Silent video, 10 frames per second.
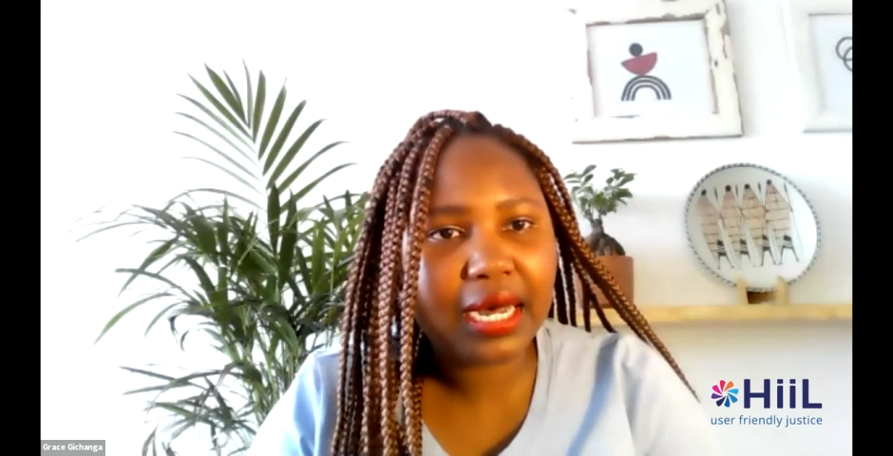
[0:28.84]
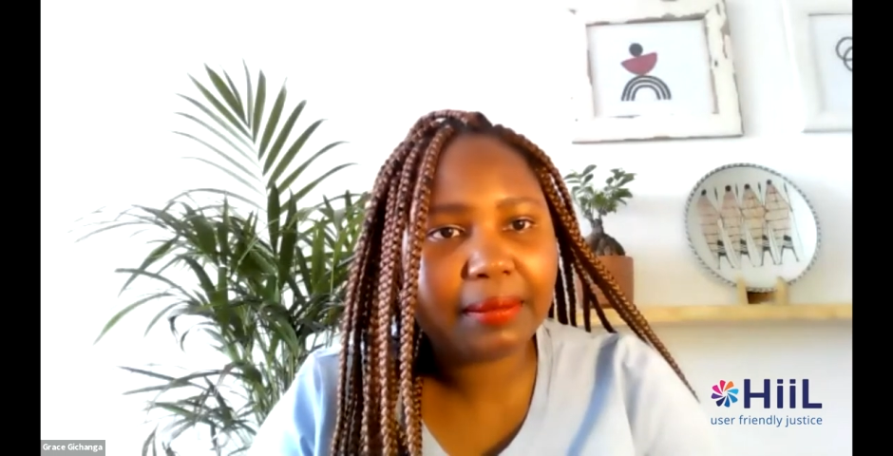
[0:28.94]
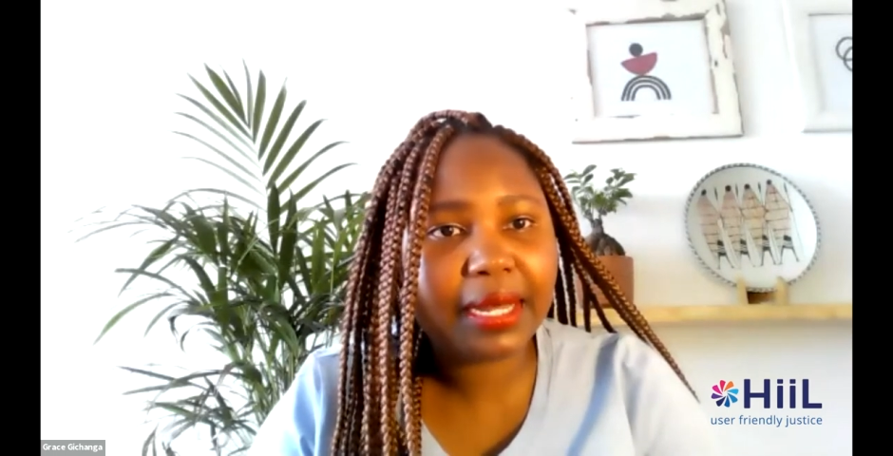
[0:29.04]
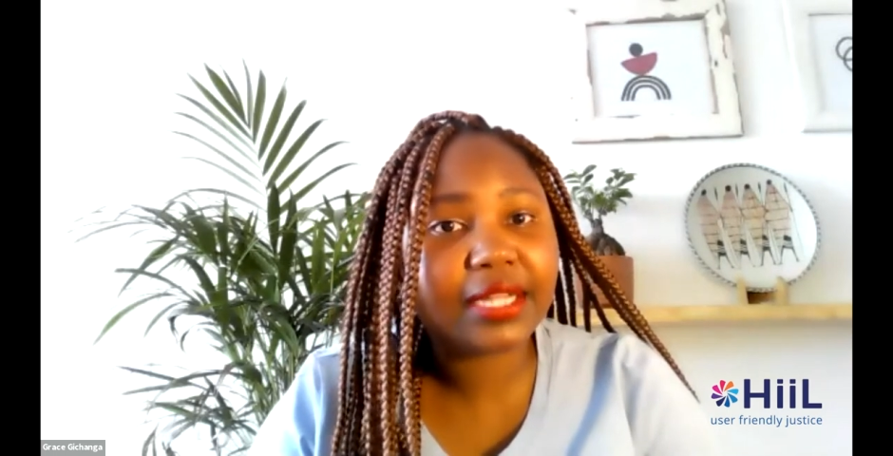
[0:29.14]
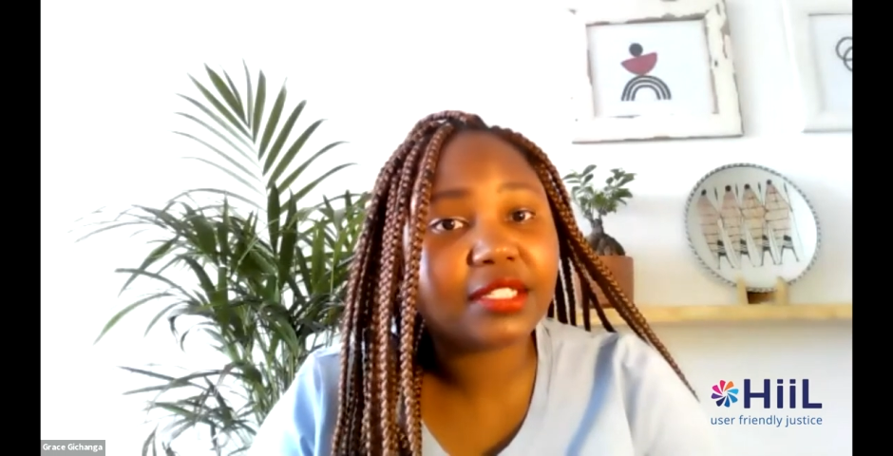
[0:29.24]

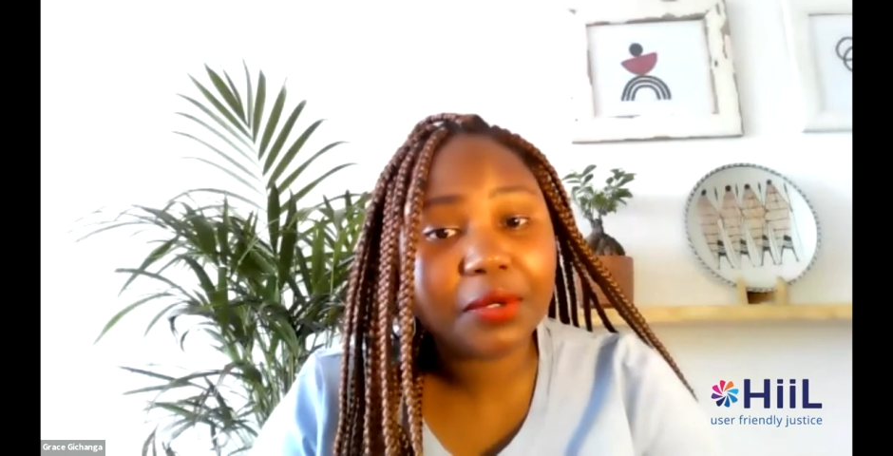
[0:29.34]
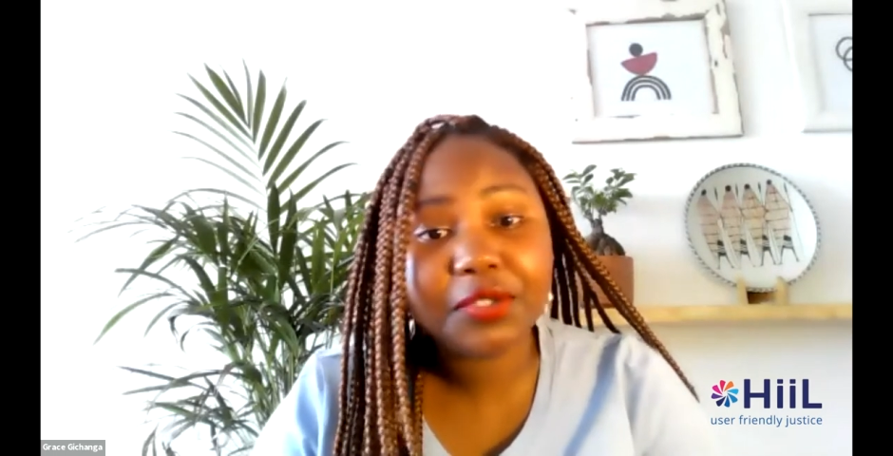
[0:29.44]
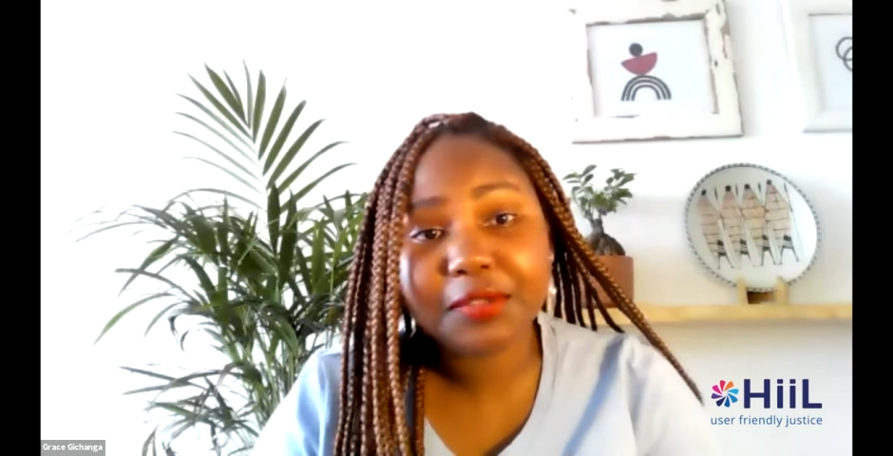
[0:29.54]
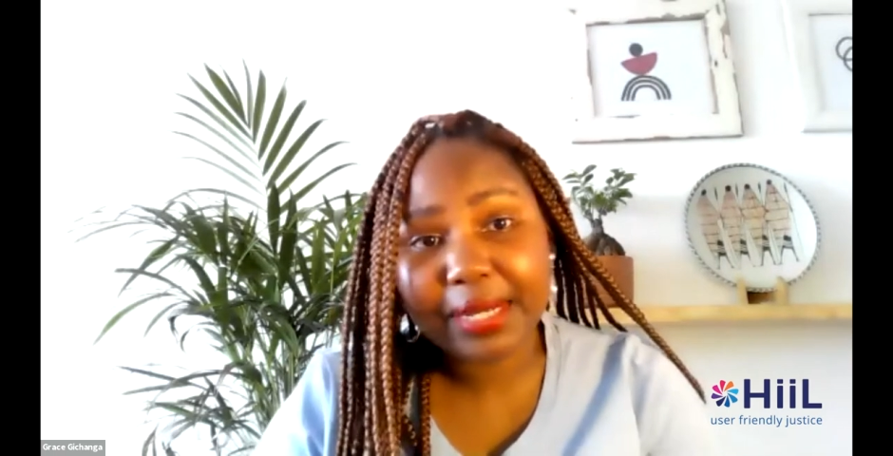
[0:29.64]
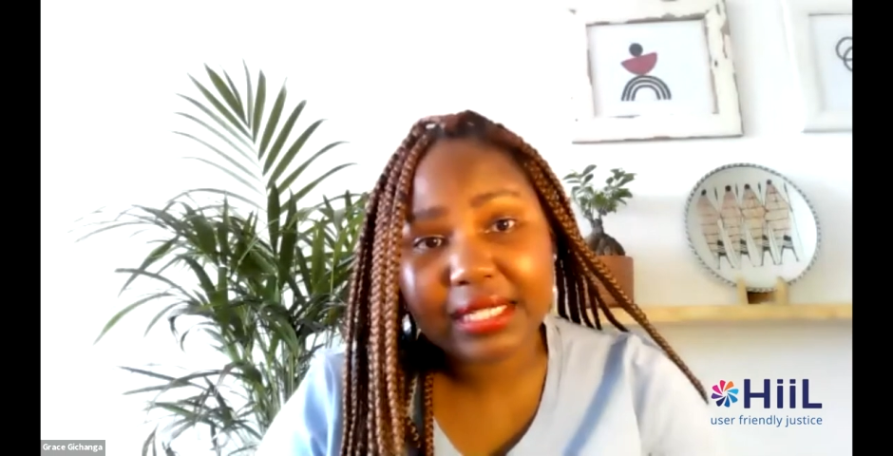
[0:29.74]
at its
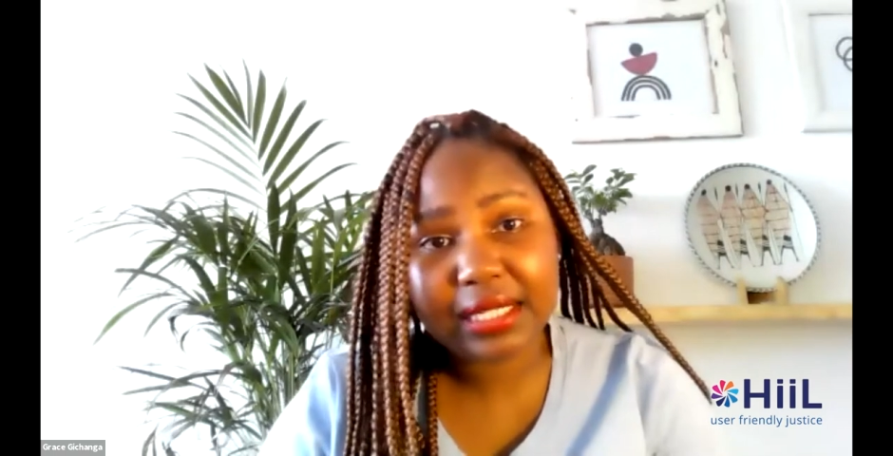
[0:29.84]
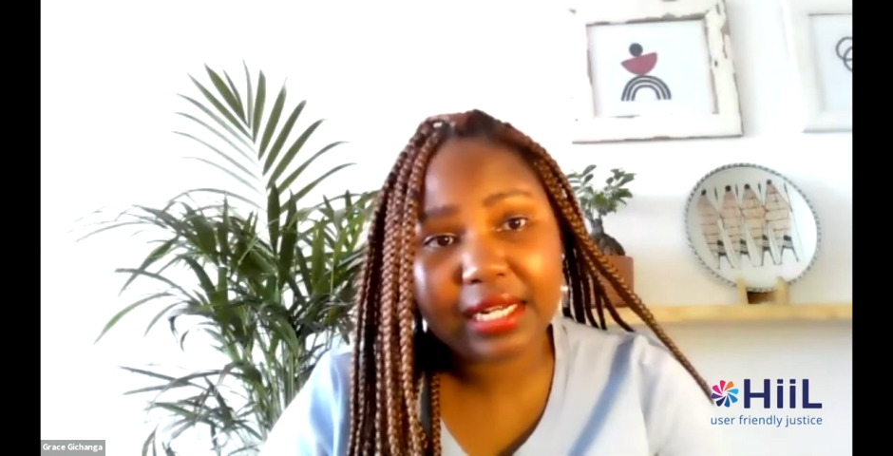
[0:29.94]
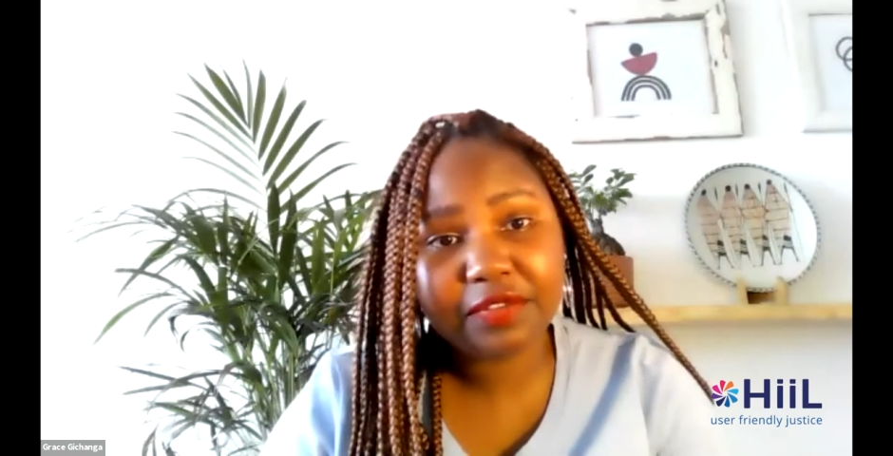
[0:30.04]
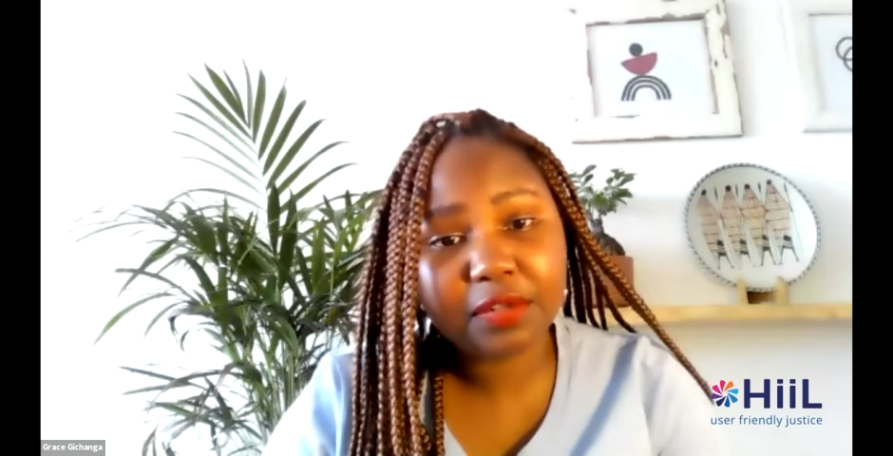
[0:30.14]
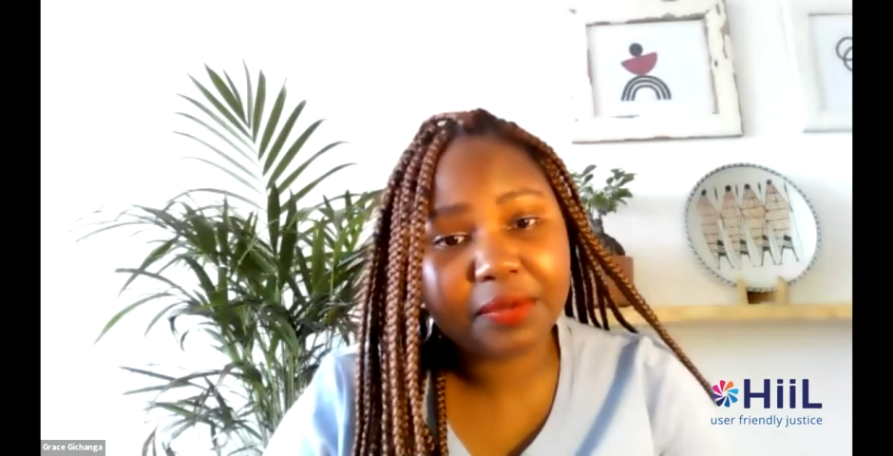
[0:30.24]
most
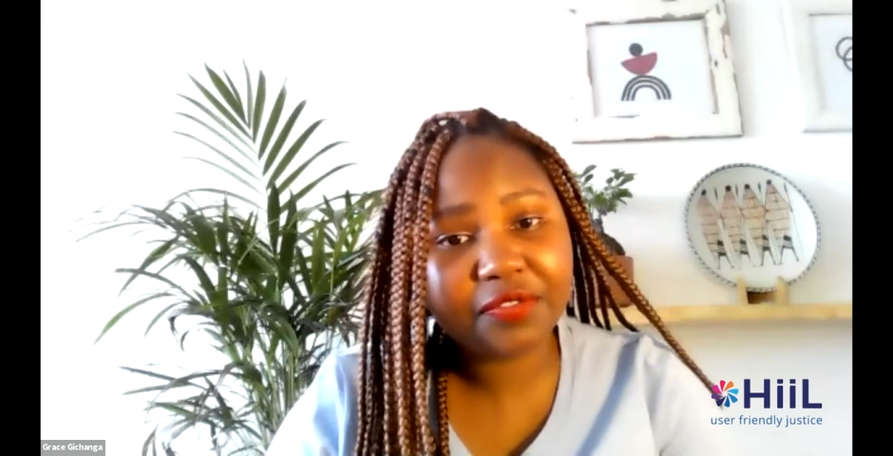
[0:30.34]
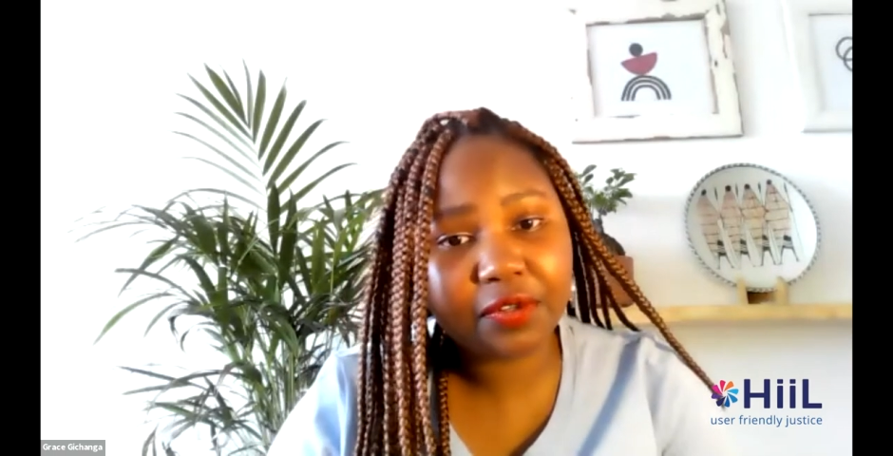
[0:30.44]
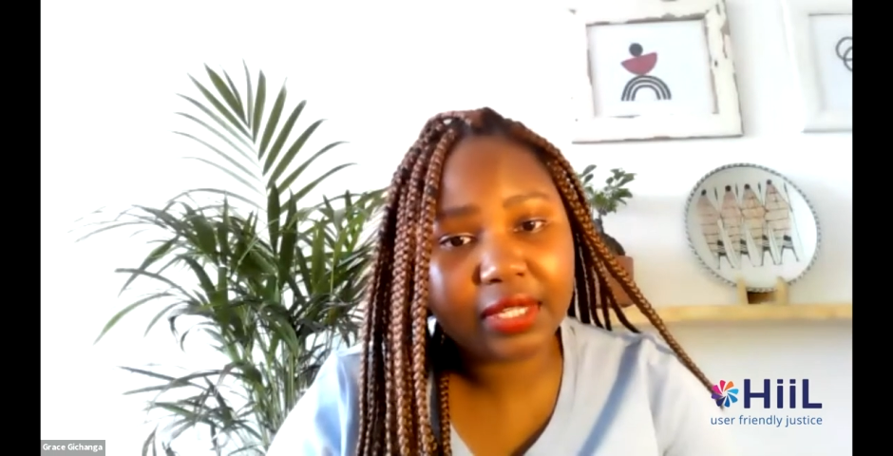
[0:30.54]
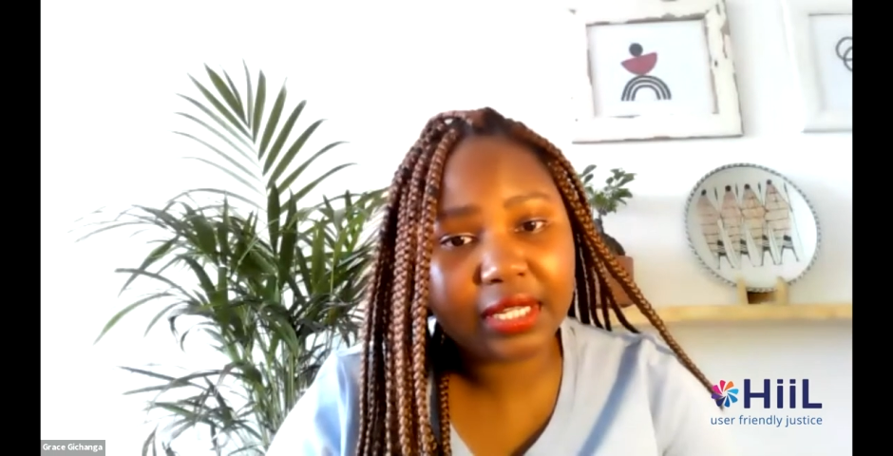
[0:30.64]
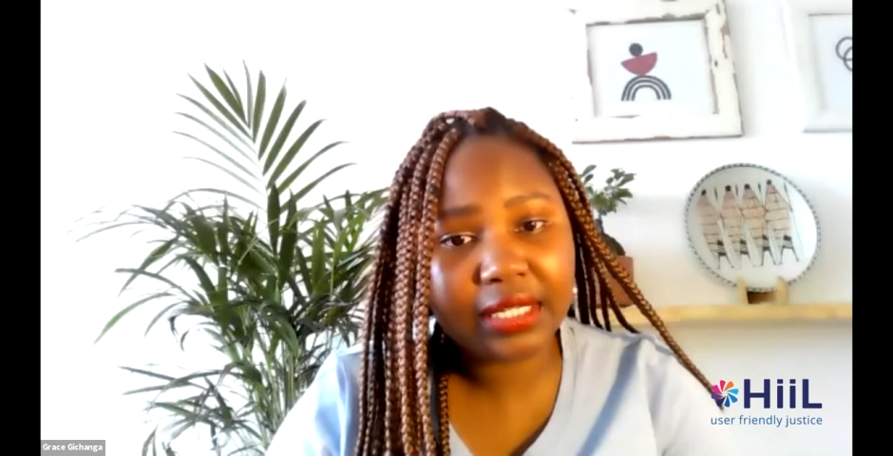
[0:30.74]
basic level
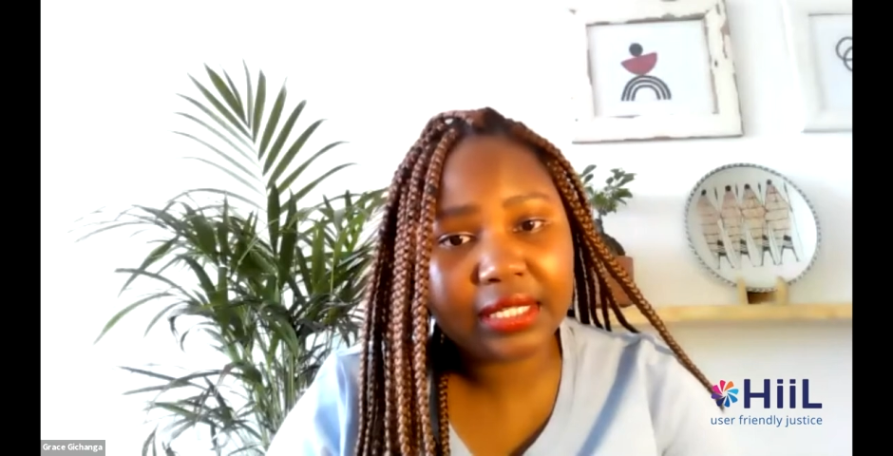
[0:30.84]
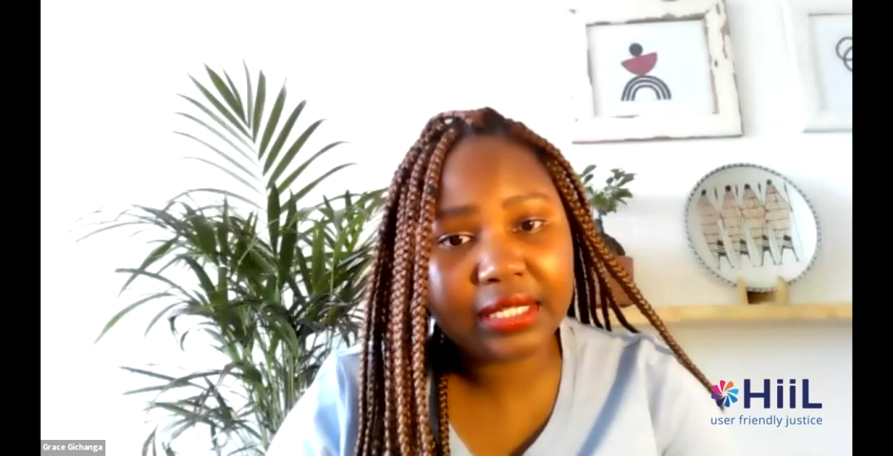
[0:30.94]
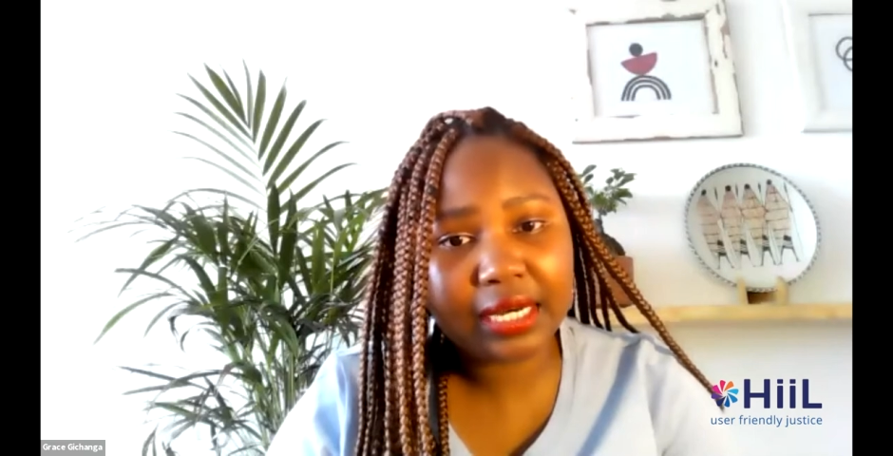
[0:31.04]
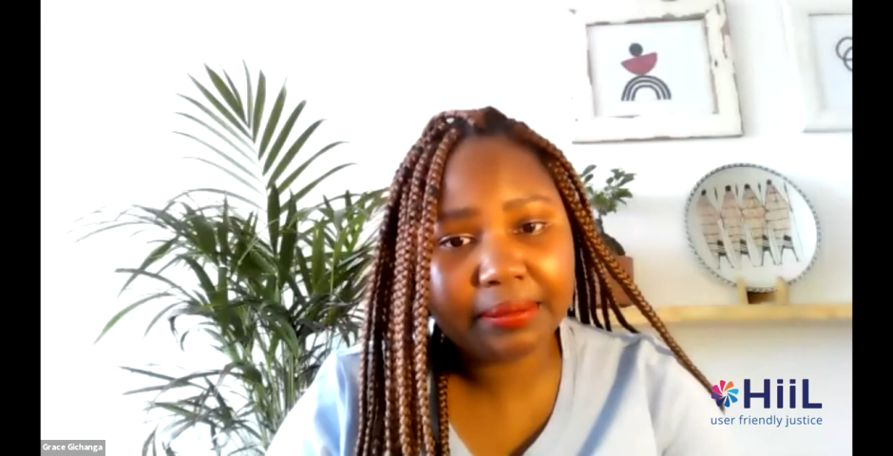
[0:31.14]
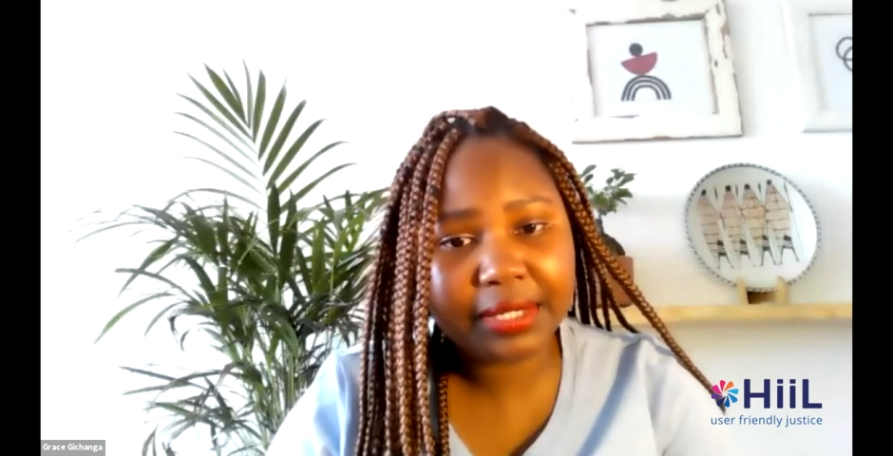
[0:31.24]
before they need